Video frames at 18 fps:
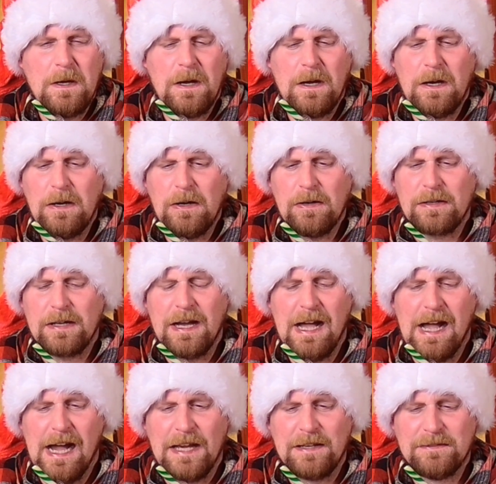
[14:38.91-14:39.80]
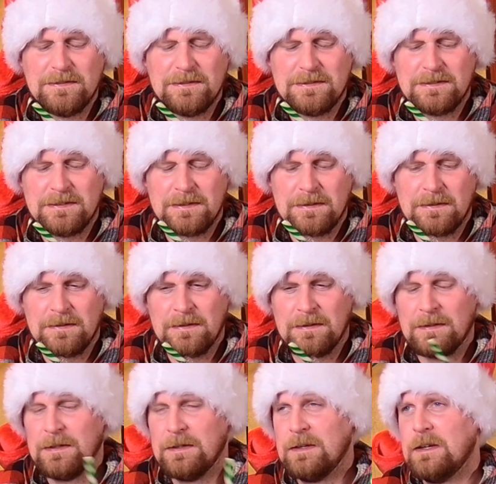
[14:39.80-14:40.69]
Oh god.
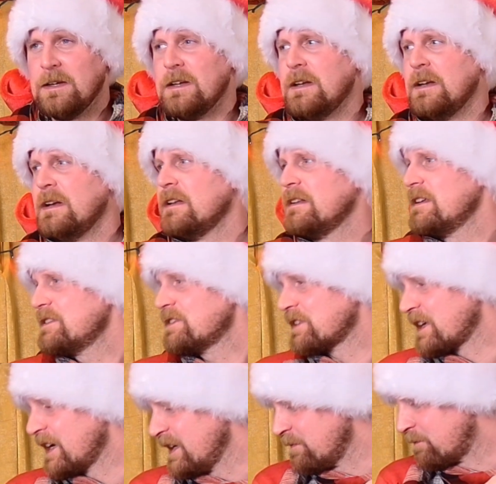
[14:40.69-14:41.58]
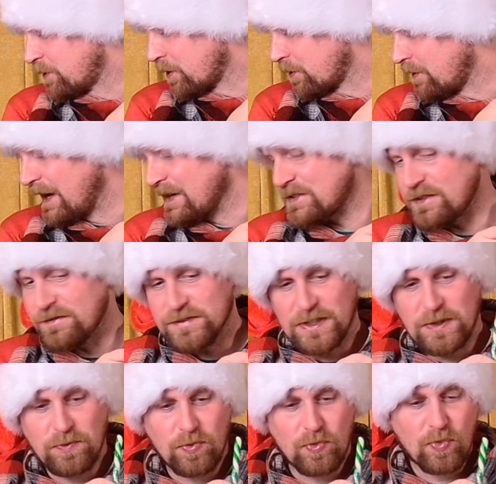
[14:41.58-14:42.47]
These are getting
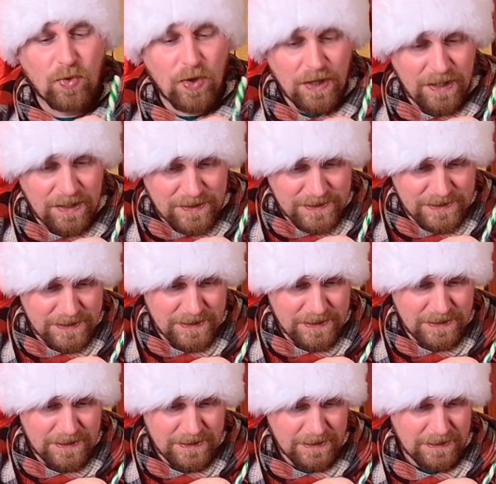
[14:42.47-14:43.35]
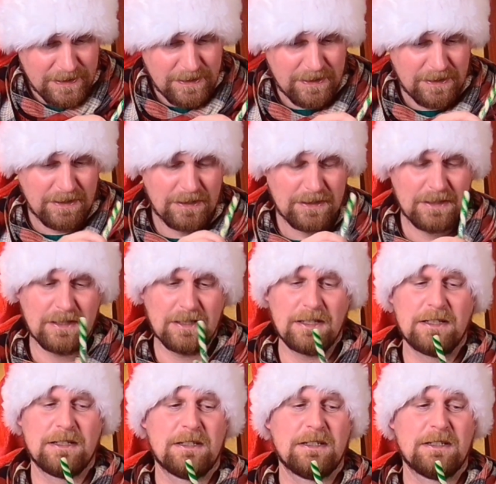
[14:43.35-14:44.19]
progressively worse. Ugh.